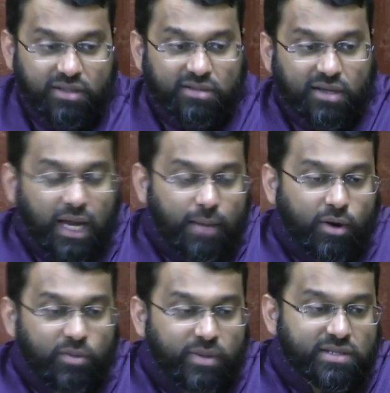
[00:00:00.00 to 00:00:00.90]
Sahaba
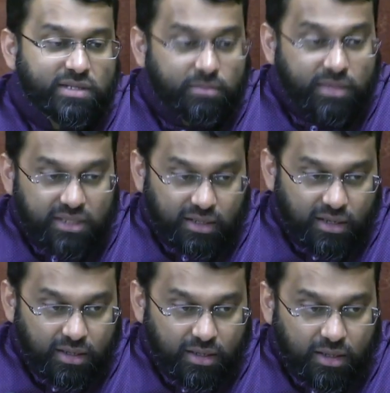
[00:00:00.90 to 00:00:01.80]
are based in Medina.
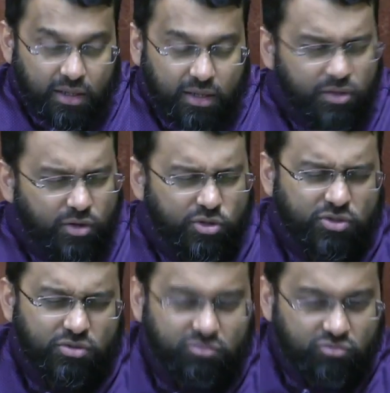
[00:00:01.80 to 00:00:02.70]
There's
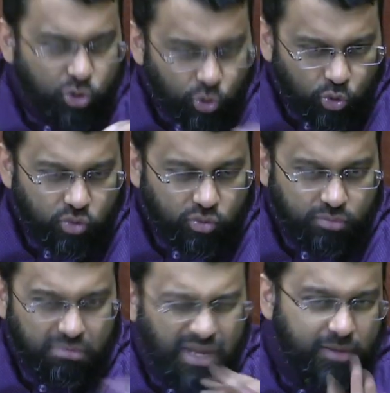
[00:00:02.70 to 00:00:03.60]
two,
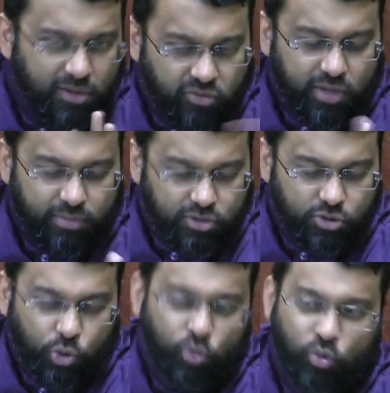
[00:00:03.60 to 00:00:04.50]
maybe three, but
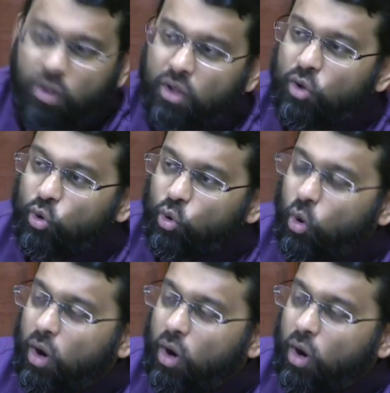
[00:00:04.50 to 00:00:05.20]
two who are